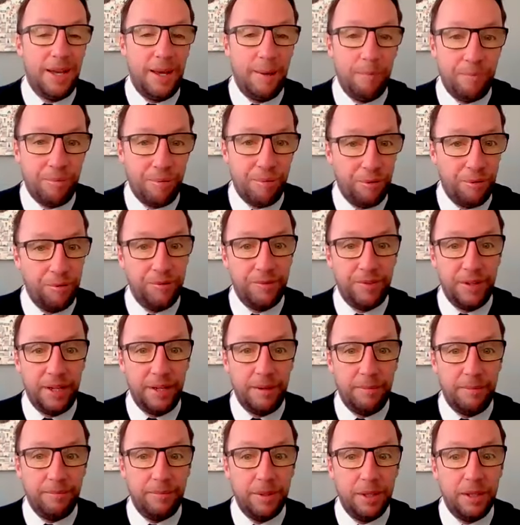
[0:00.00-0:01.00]
and prove
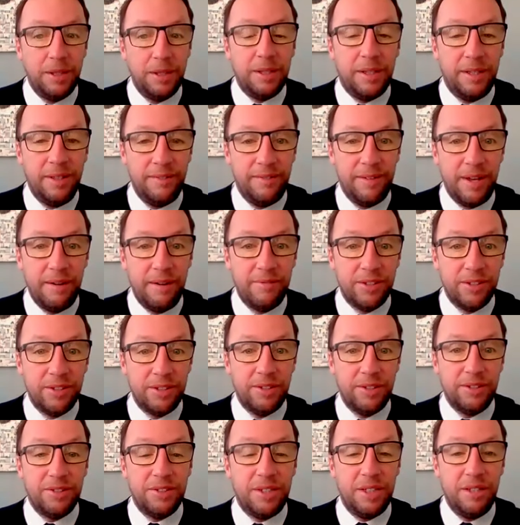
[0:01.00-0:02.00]
it. Give
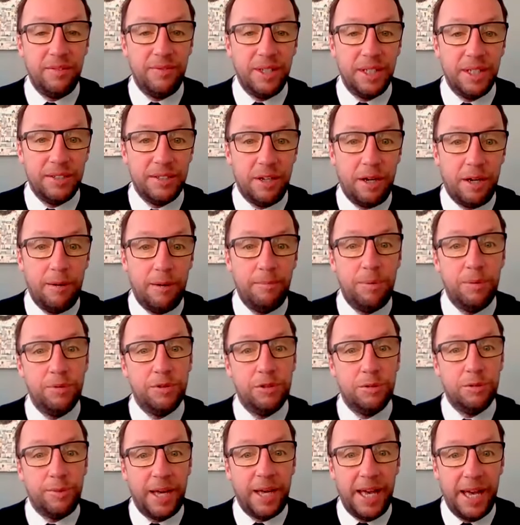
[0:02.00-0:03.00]
evidence, give
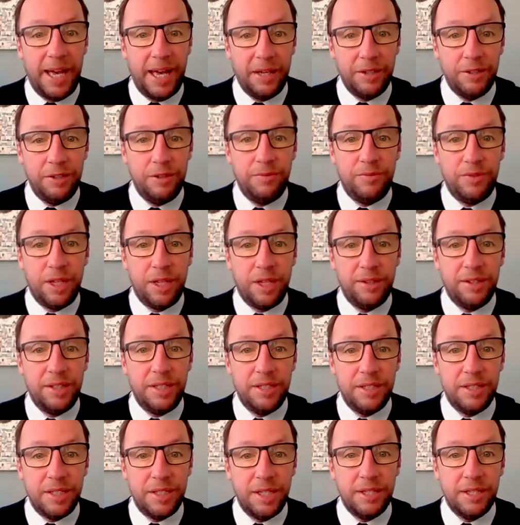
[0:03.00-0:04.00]
examples about how you've done
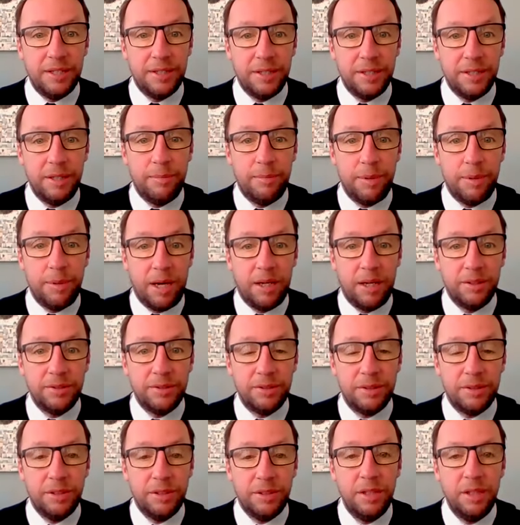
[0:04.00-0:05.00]
these things in the
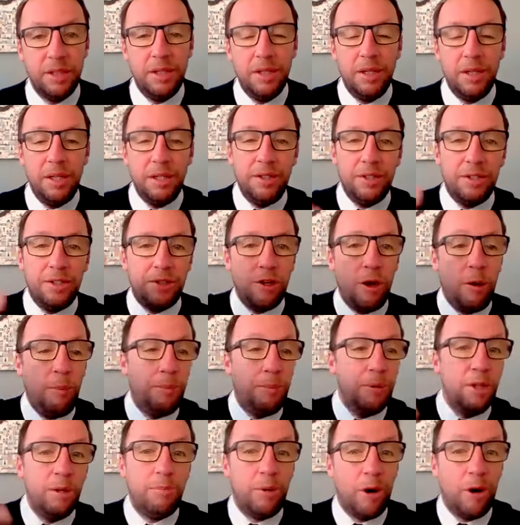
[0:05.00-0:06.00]
past. The
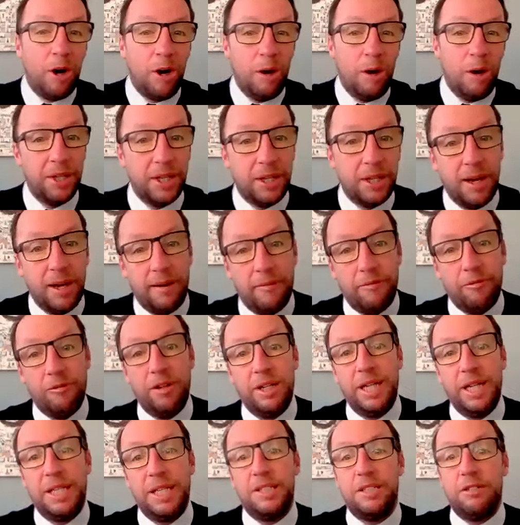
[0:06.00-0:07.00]
top and the bottom of the
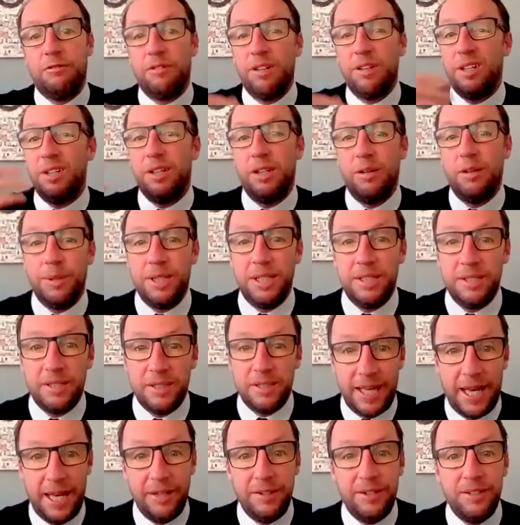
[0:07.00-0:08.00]
covering letter are going to be
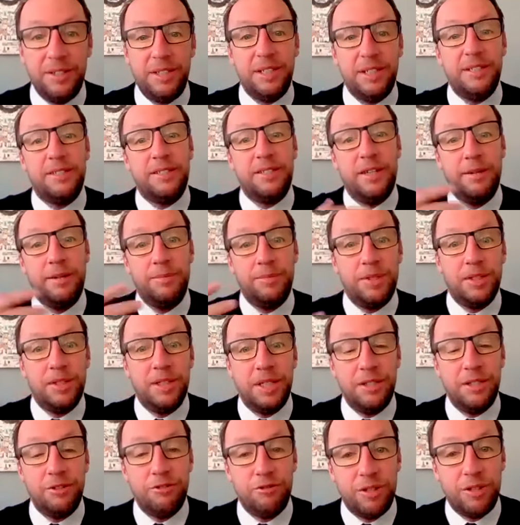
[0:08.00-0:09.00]
standard in terms of
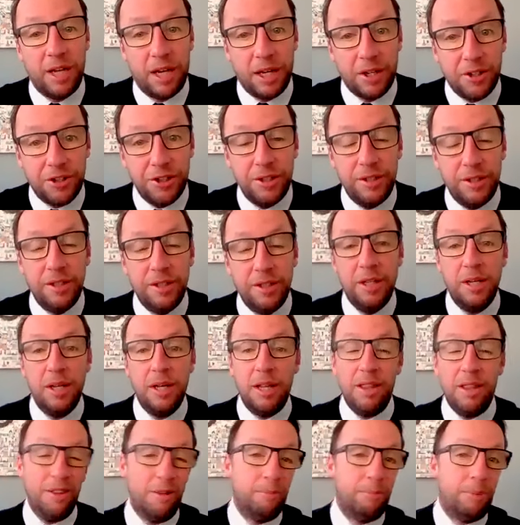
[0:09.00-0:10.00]
the introduction.
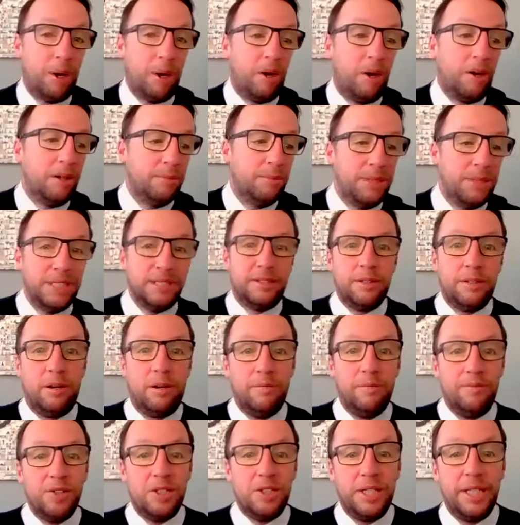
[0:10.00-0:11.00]
The bottom is
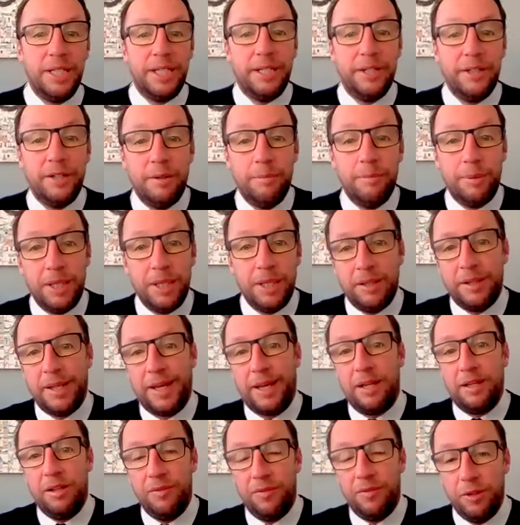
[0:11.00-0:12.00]
obviously going to be
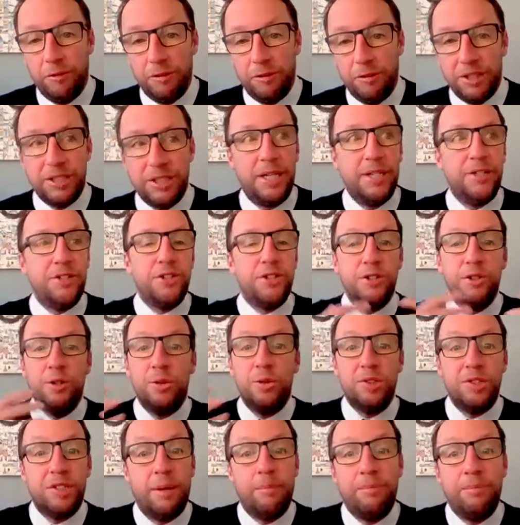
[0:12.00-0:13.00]
thank you for your attention
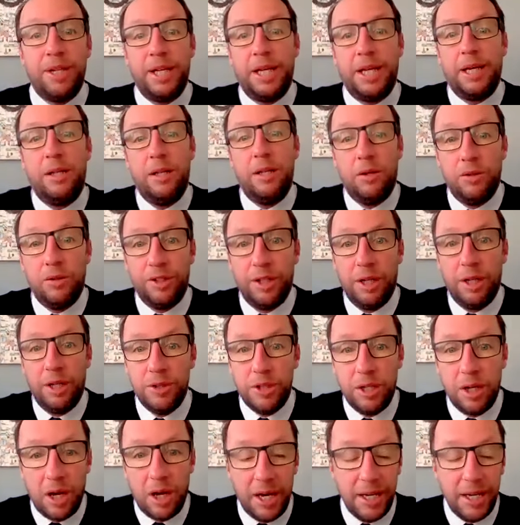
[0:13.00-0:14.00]
or something along
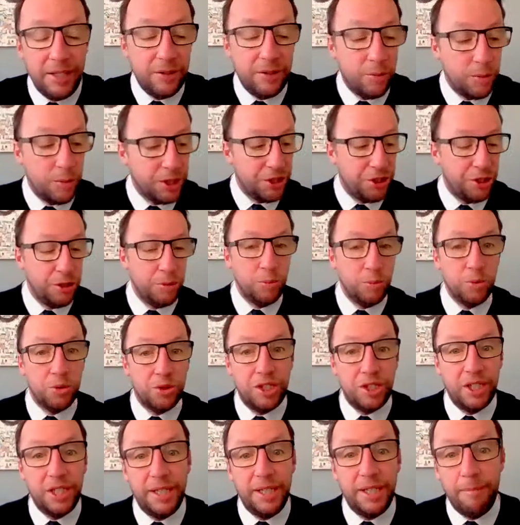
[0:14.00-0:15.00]
those lines, which you will
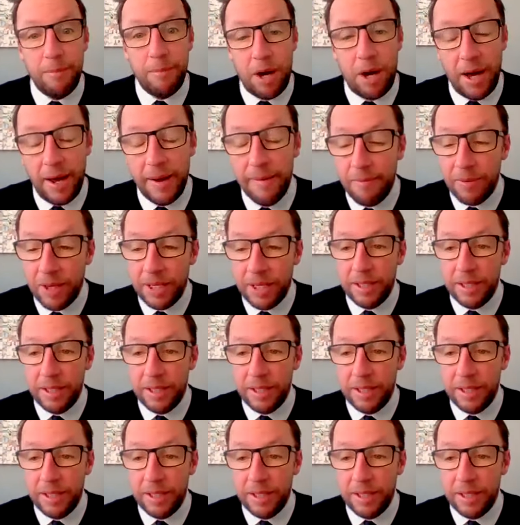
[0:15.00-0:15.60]
see in my